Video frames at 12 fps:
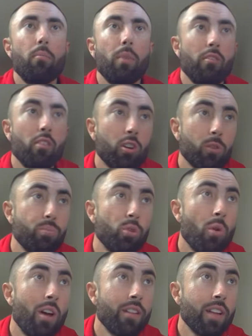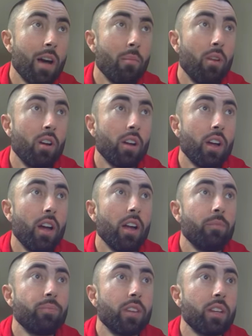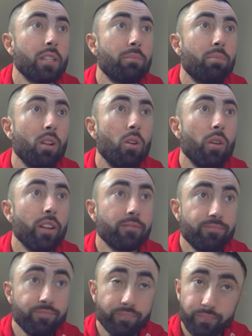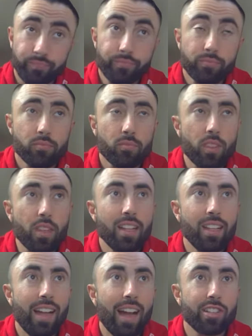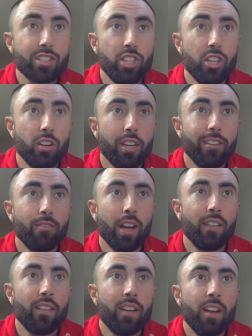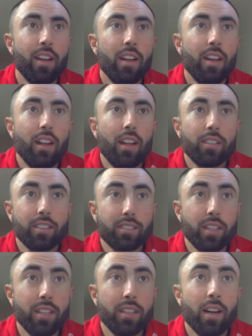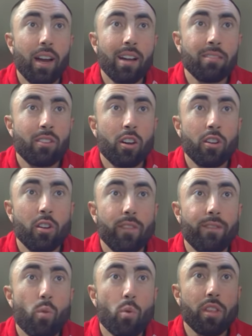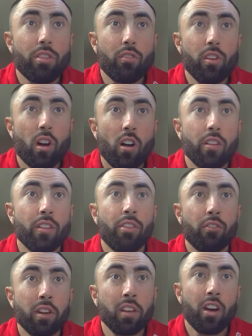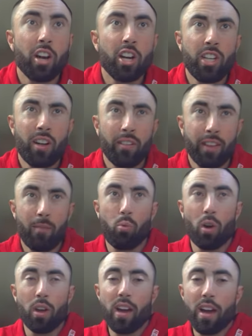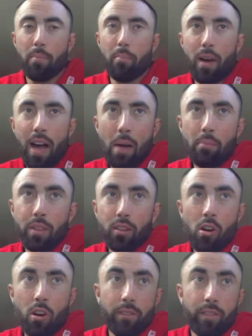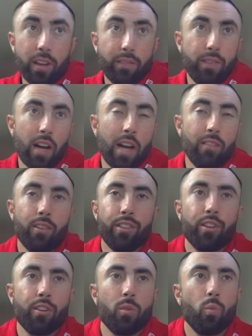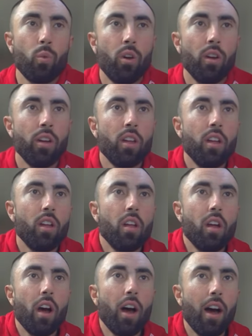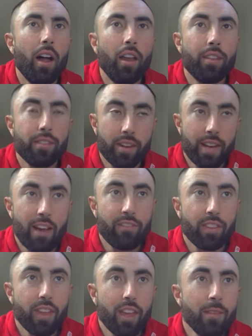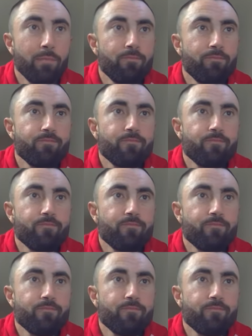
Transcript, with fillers: But the Rutgers pulled away with Kyle Monangai exploding. Last year, he ran 16 times for 143 yards and three touchdowns, 8.9 a pop, the long of 55 on third and one, uh, second half of the game.